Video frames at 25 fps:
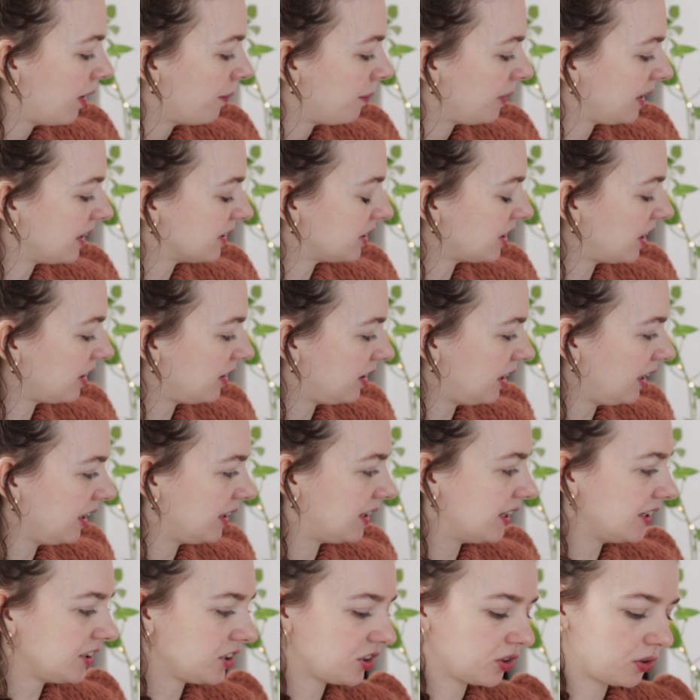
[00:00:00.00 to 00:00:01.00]
Because I think
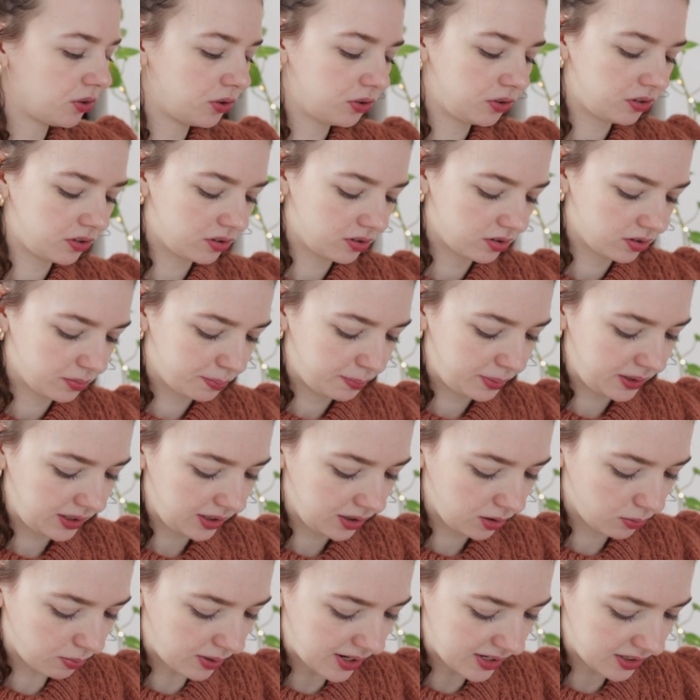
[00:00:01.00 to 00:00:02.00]
this could
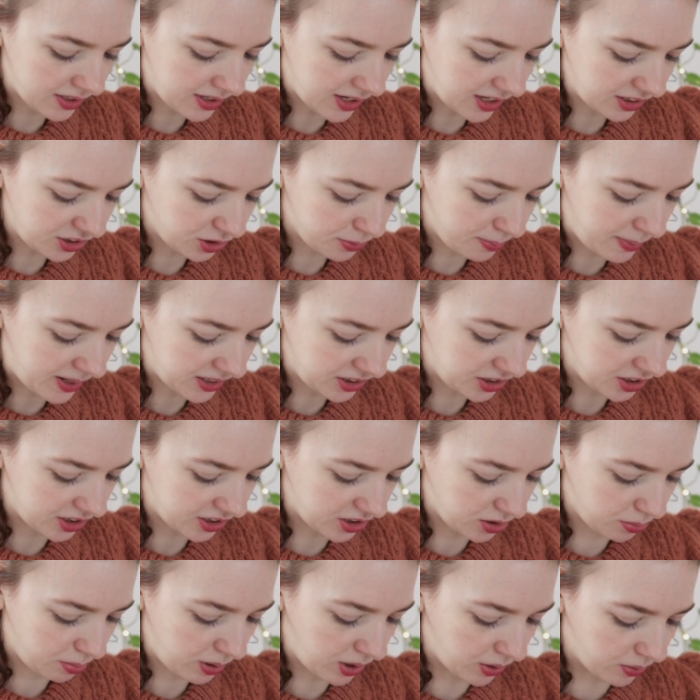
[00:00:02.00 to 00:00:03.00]
be quite a nice match
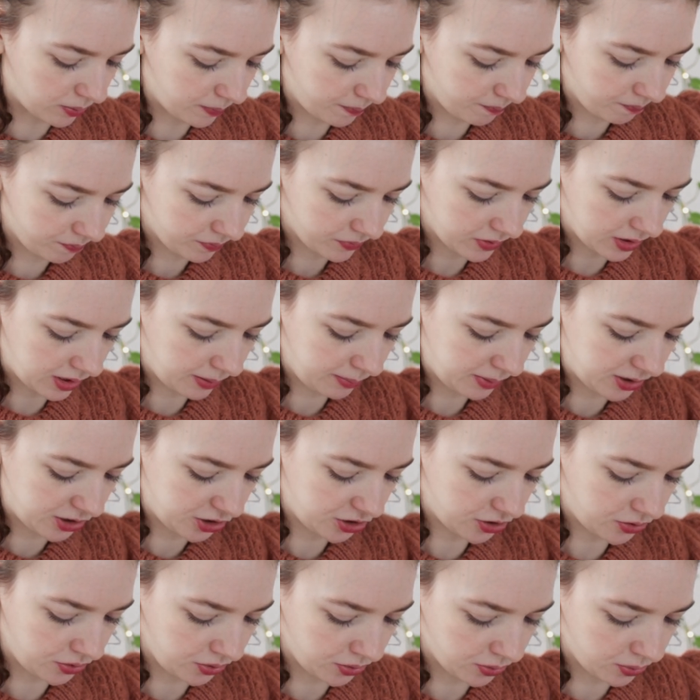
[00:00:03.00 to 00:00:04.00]
as well. Let me
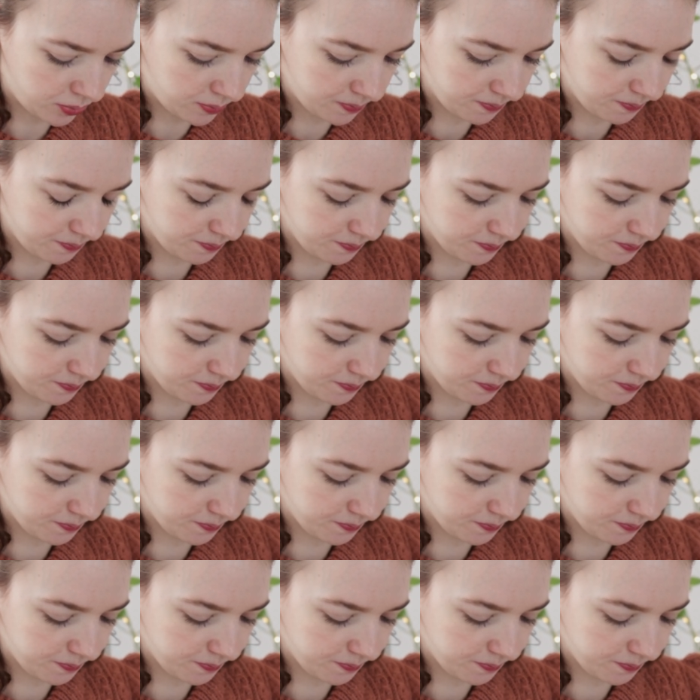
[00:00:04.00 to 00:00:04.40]
show you.